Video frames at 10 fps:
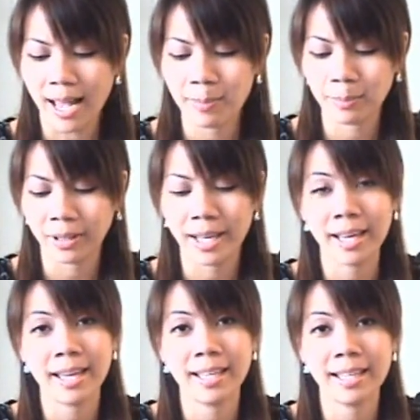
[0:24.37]
I
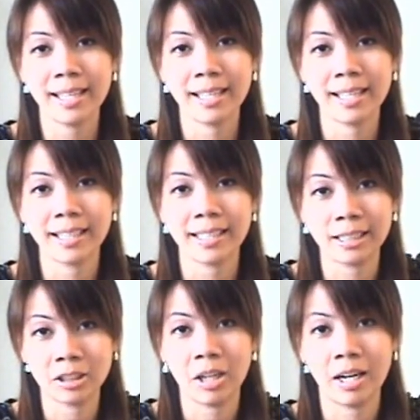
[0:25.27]
play
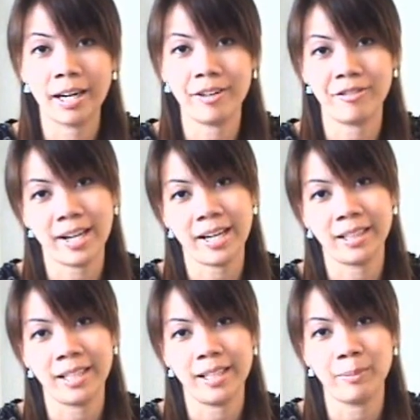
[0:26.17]
guitar and
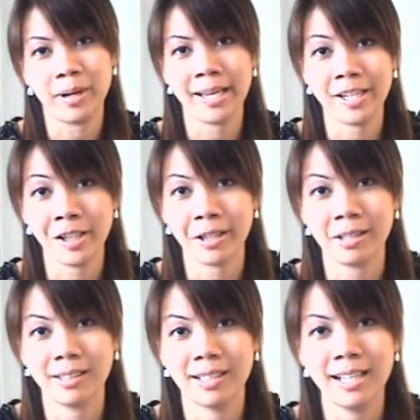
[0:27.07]
violin by
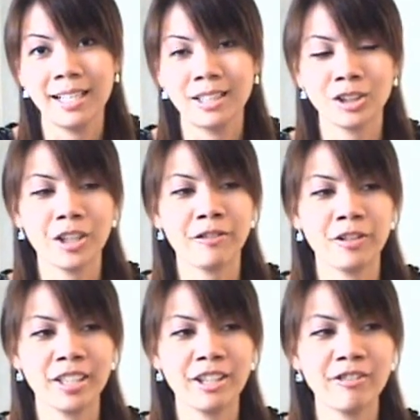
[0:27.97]
ear. So if
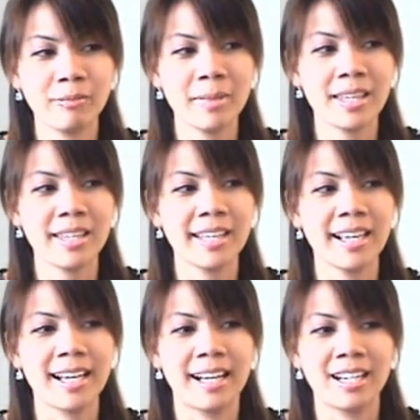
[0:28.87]
you give me
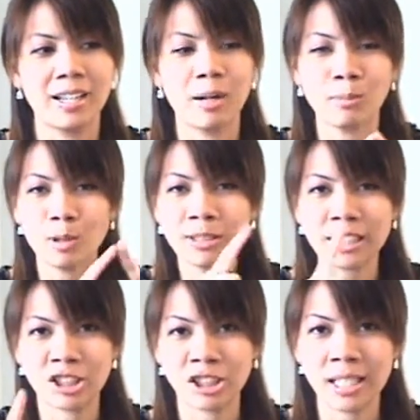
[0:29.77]
a
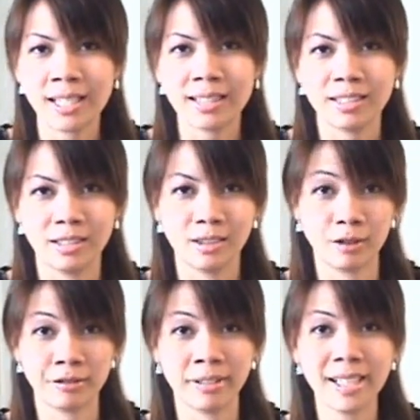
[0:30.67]
music sheet
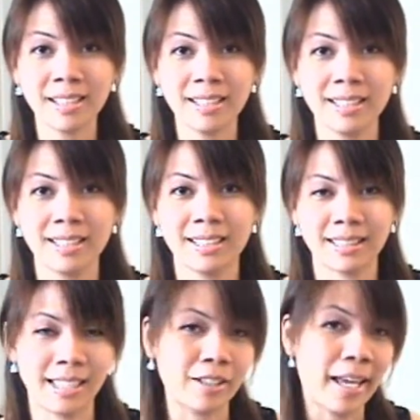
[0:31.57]
to read.
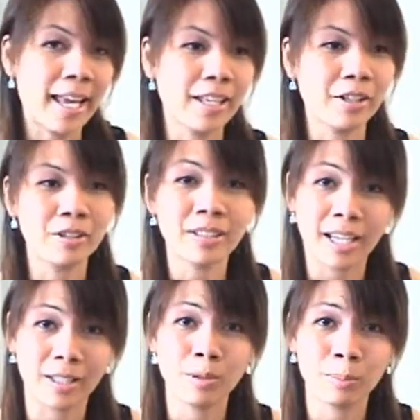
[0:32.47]
Like, hey, you know,
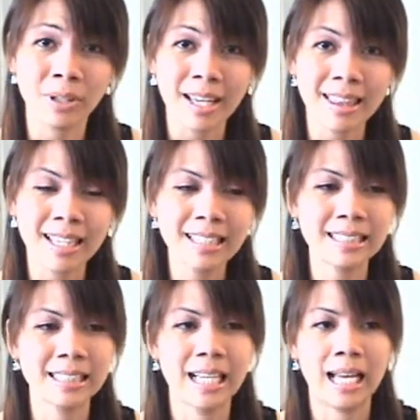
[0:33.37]
can you play
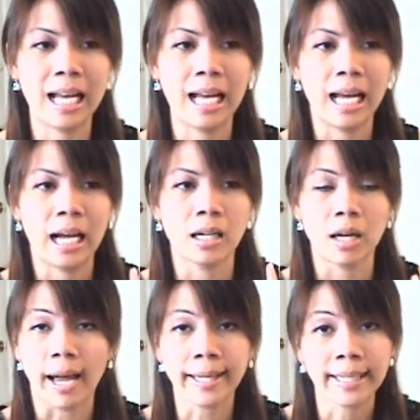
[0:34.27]
this?
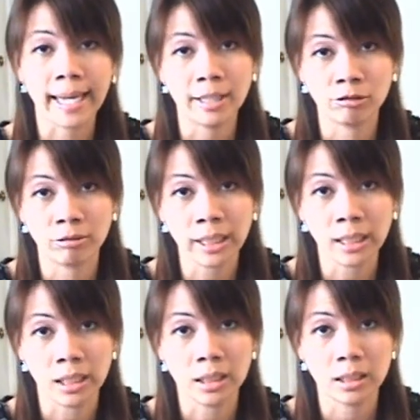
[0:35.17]
I can't
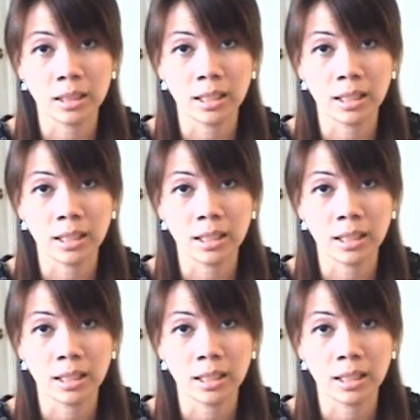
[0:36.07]
read it.